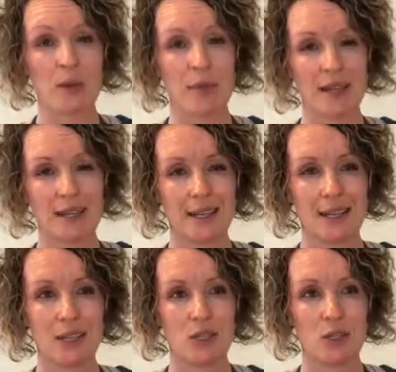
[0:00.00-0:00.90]
So
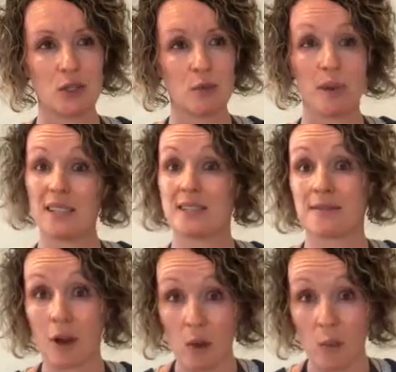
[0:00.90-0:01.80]
basically 2 pieces
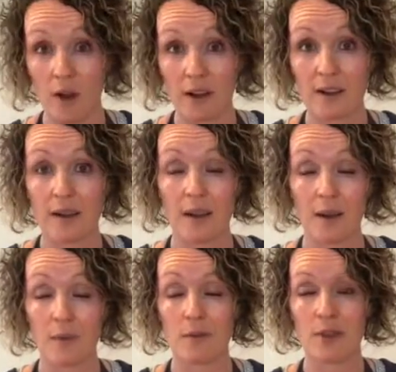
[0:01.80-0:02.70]
of homework
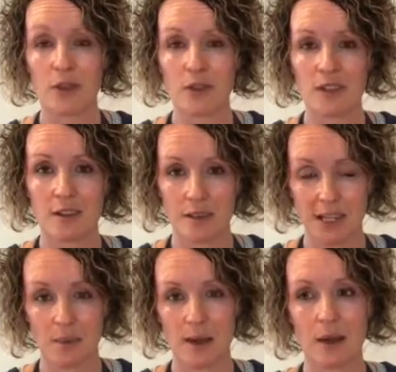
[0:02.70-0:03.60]
for you to
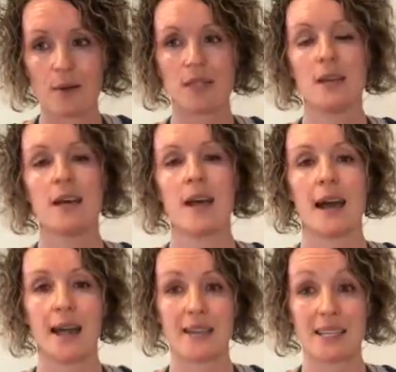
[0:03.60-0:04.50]
think about
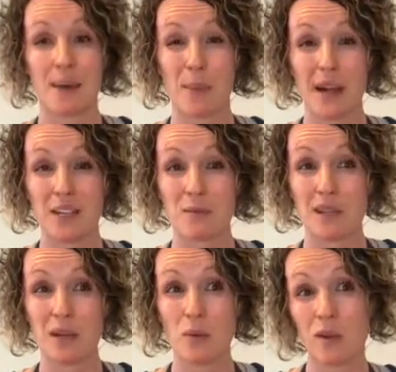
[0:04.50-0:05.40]
and get back to
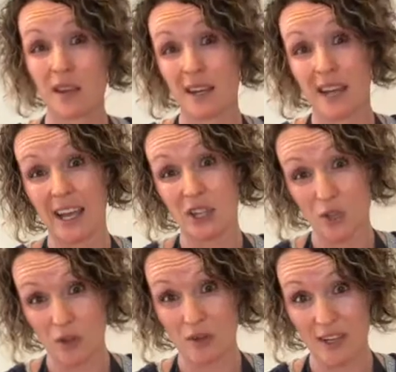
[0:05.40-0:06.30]
me within like
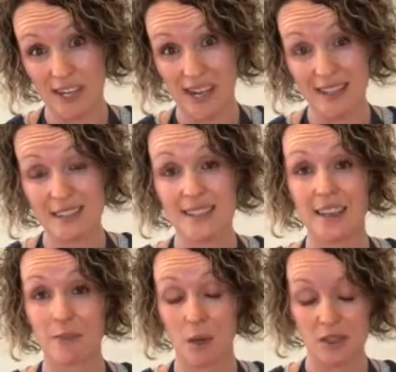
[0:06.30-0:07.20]
2 or 3 days
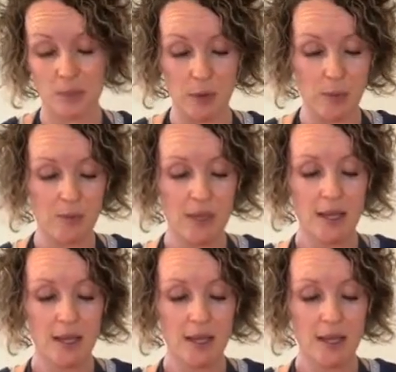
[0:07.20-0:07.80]
if possible.